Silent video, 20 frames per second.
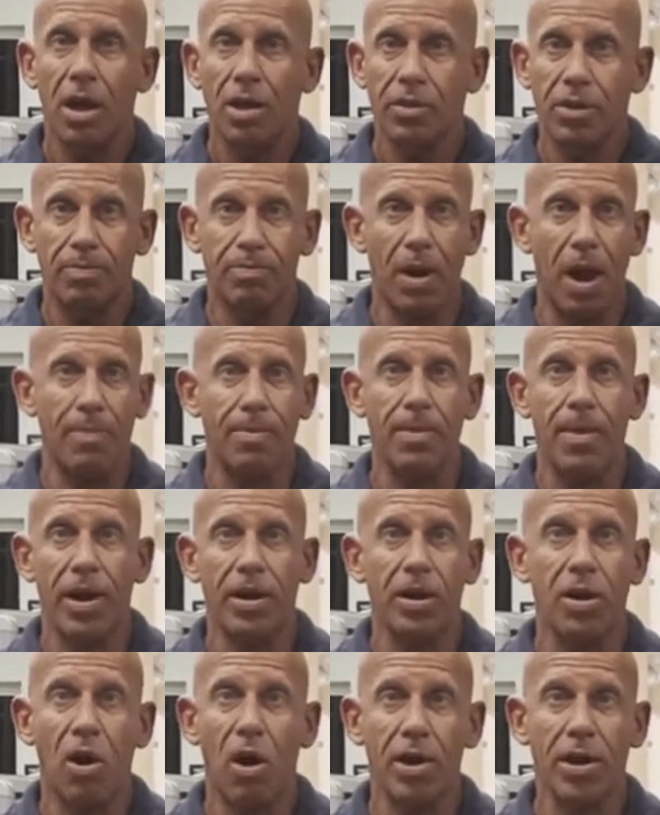the proper
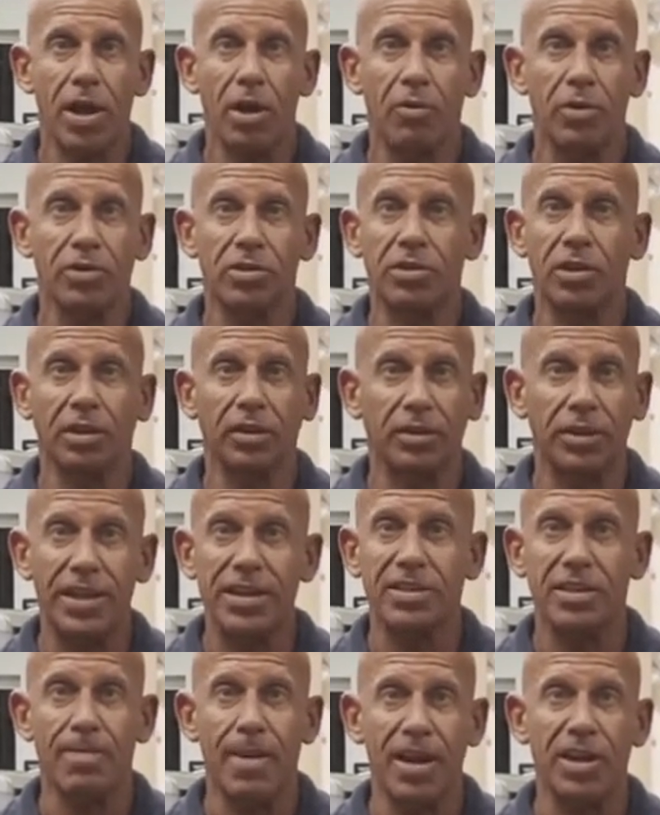amount of cardio, which is the
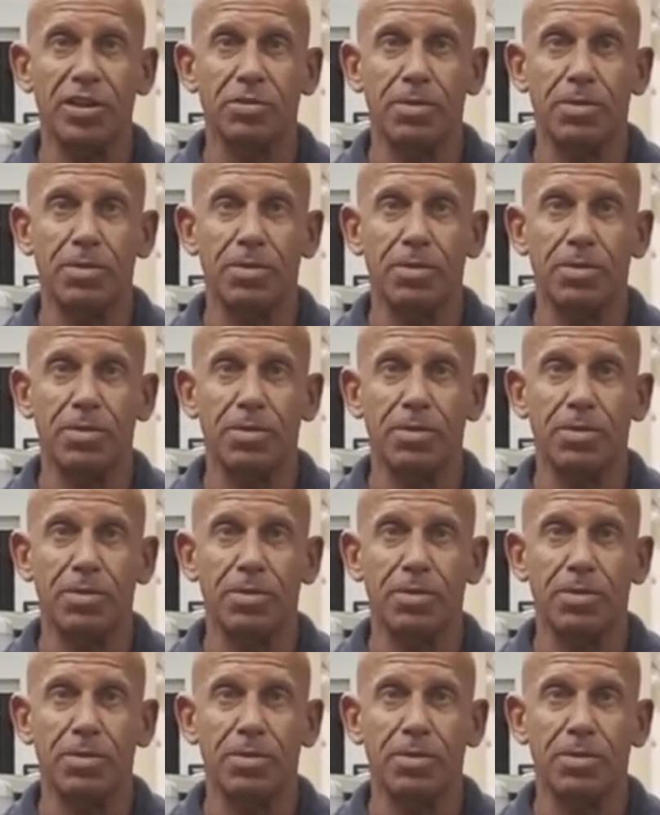least amount of